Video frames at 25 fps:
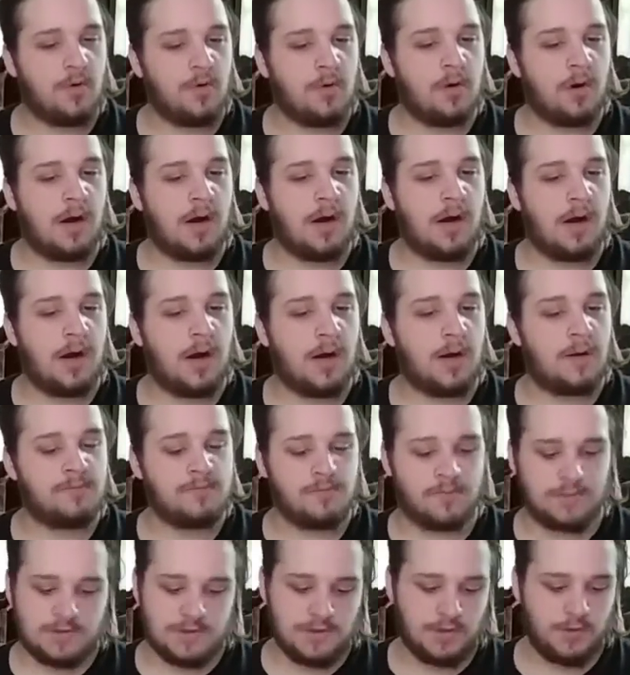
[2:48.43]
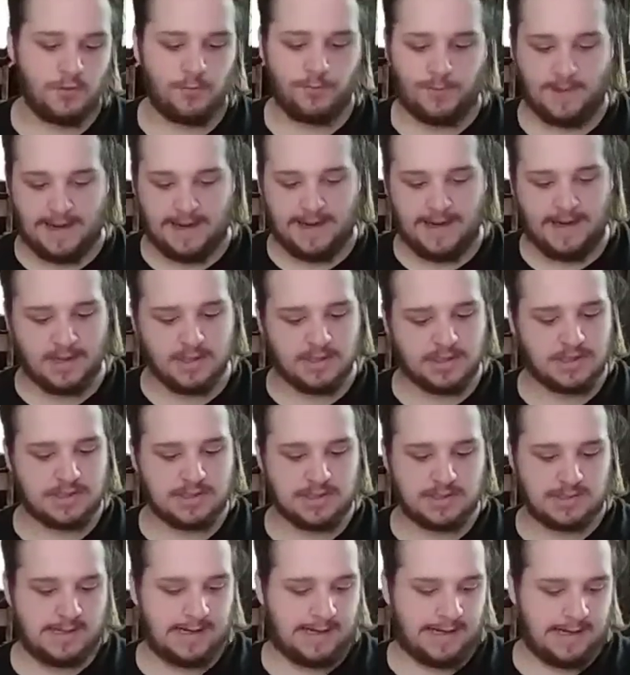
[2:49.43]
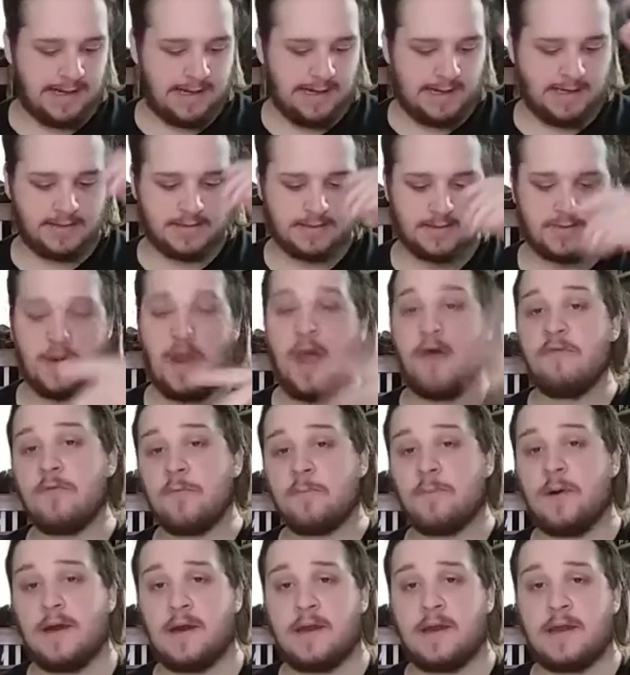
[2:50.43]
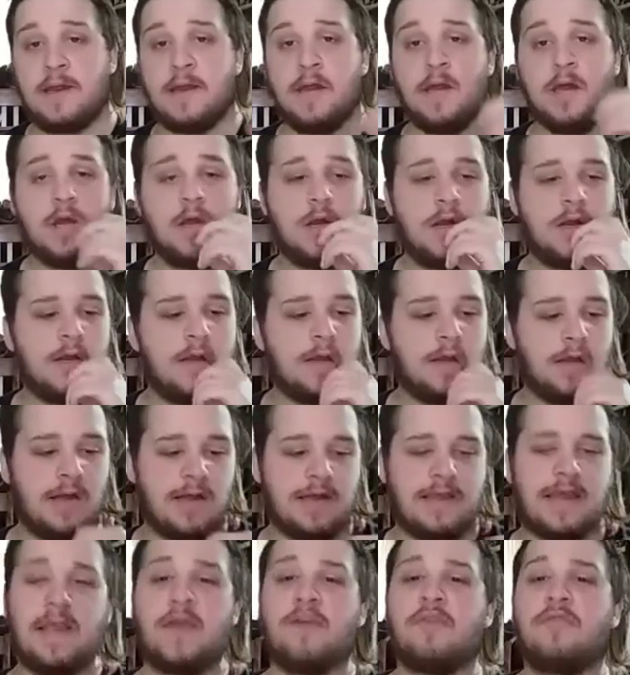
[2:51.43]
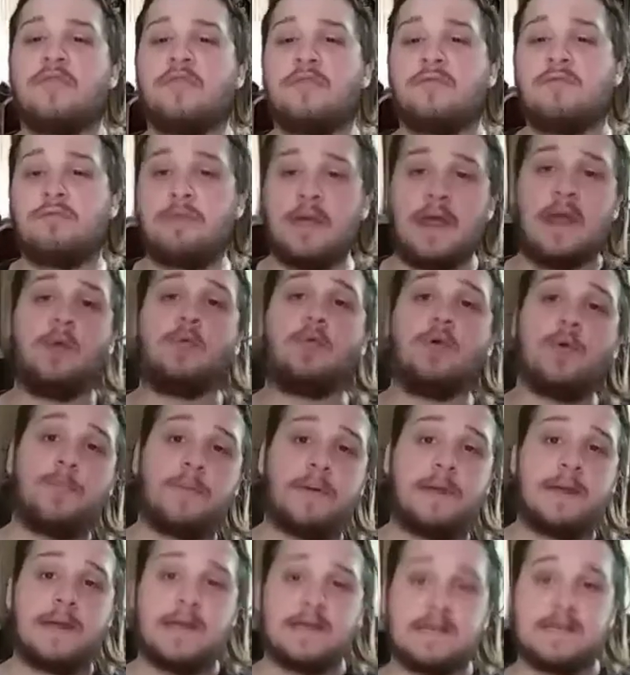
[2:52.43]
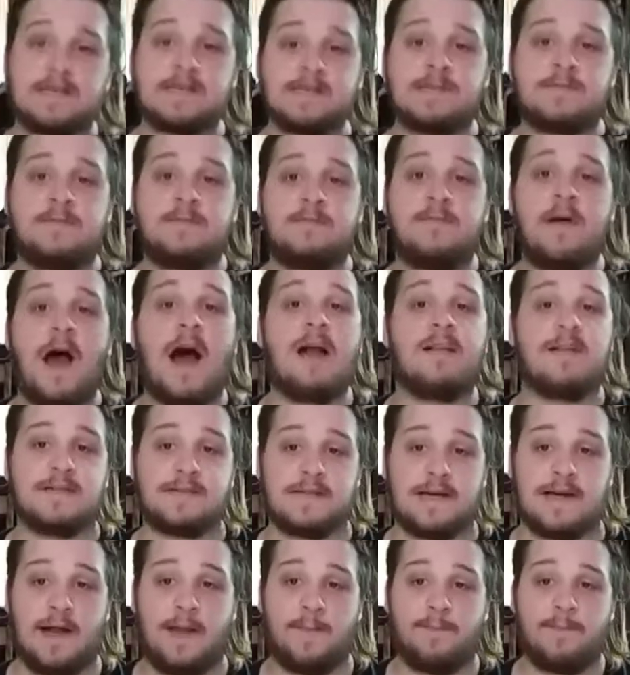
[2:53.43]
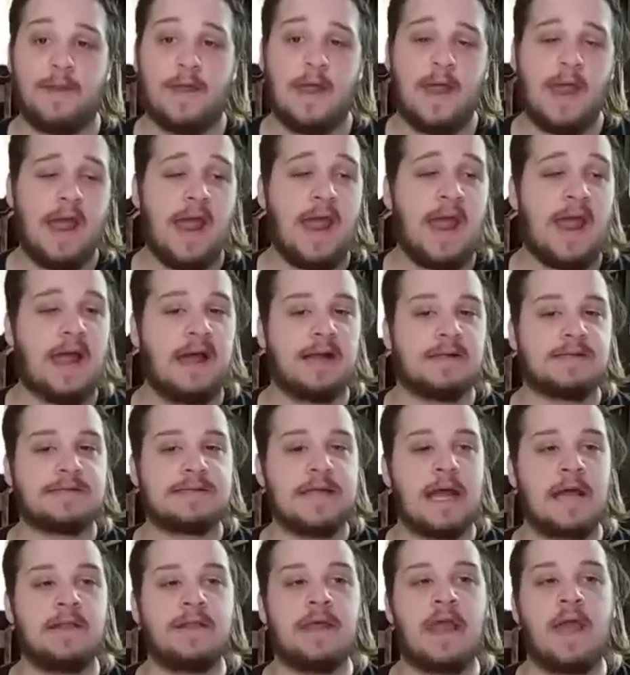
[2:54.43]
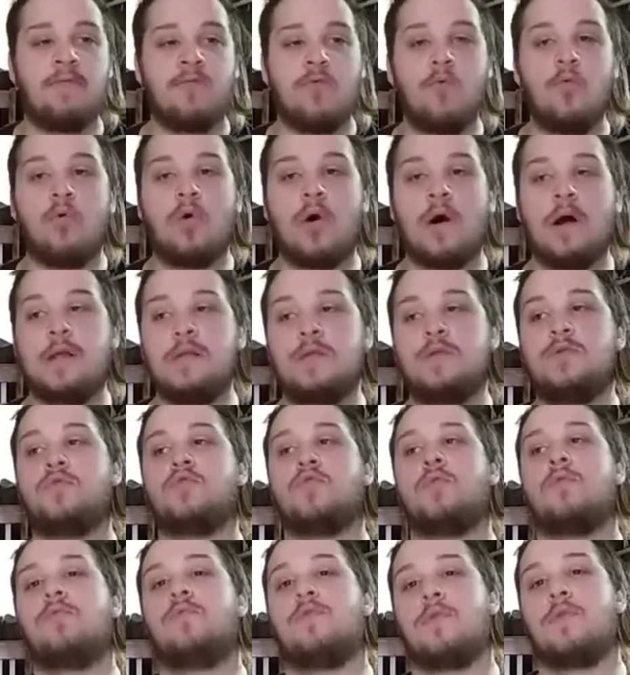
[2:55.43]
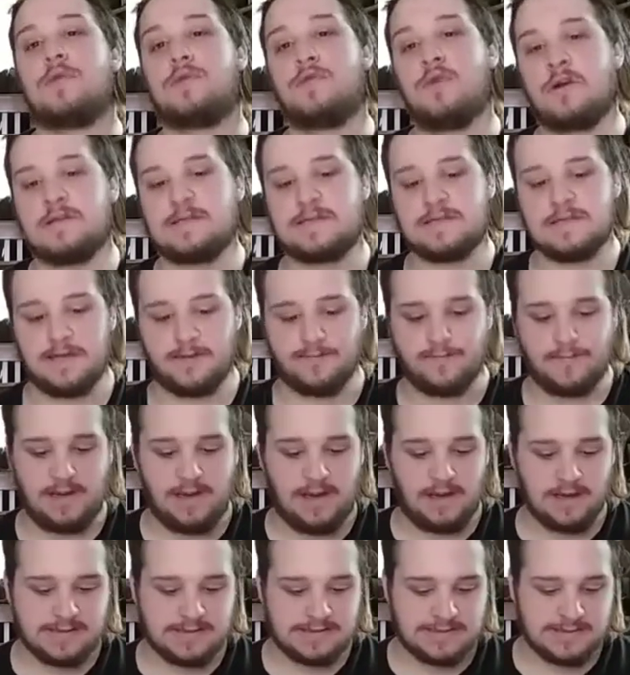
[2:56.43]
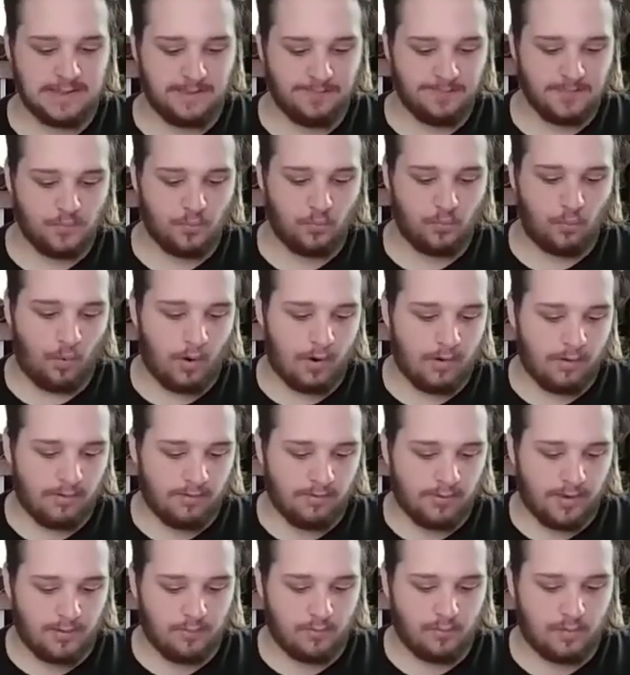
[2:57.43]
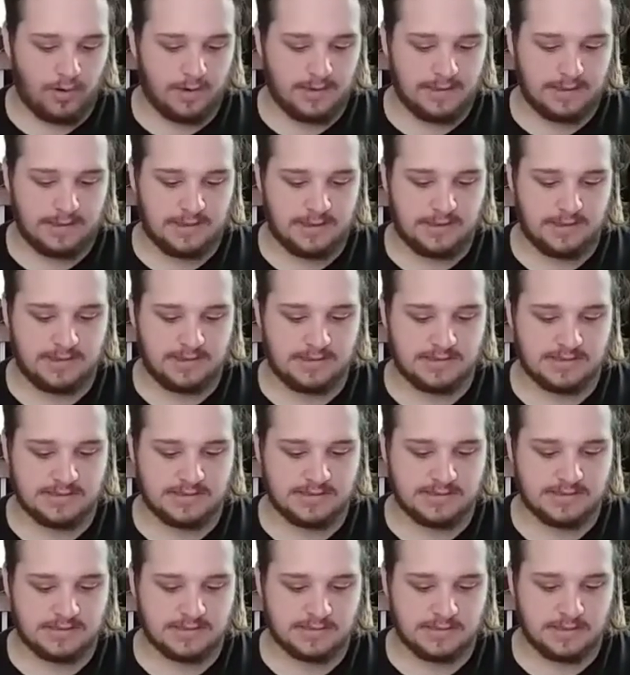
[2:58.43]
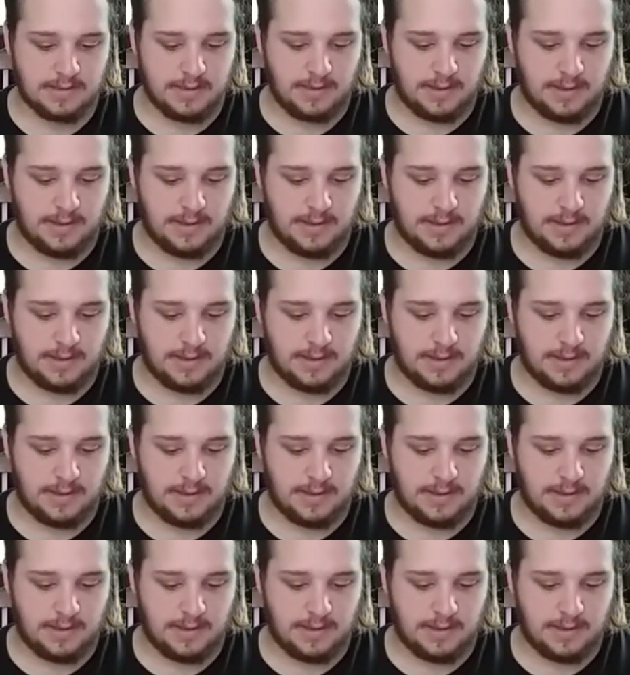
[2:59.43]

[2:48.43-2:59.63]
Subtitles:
to Paige, to Kate, to everybody, like if they will be his Valentine. And sadly, everyone rejects them, except one of them, what is,